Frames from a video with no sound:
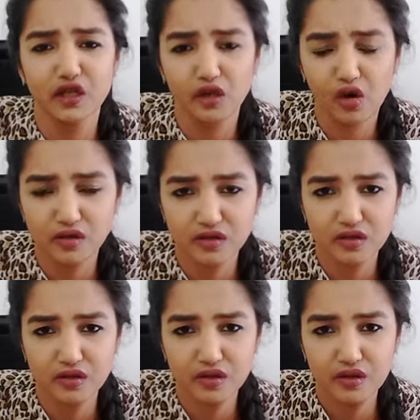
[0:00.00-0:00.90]
in
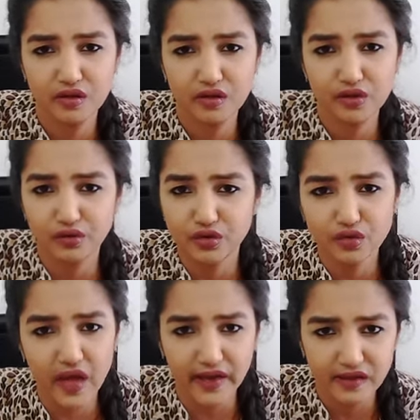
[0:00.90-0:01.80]
loss. Don't
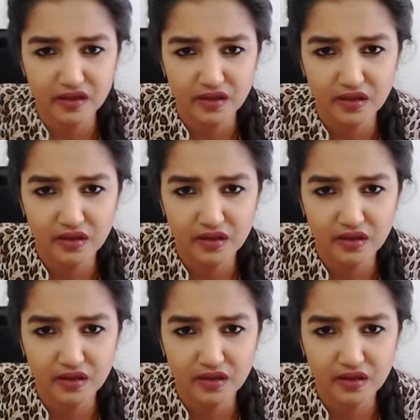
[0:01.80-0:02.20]
do that.